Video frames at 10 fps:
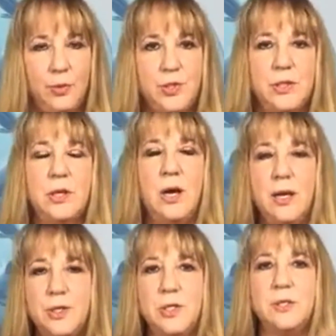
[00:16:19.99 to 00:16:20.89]
which is
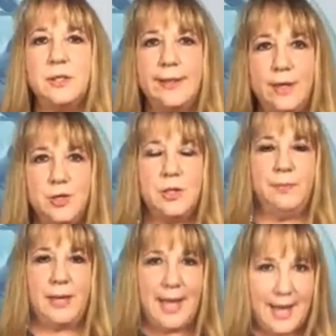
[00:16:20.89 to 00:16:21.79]
Conscious
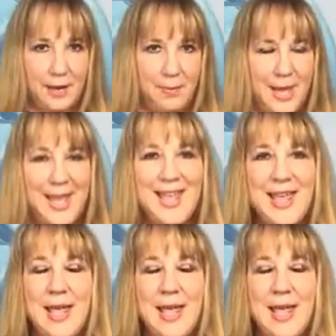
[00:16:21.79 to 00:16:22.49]
Leadership Academy,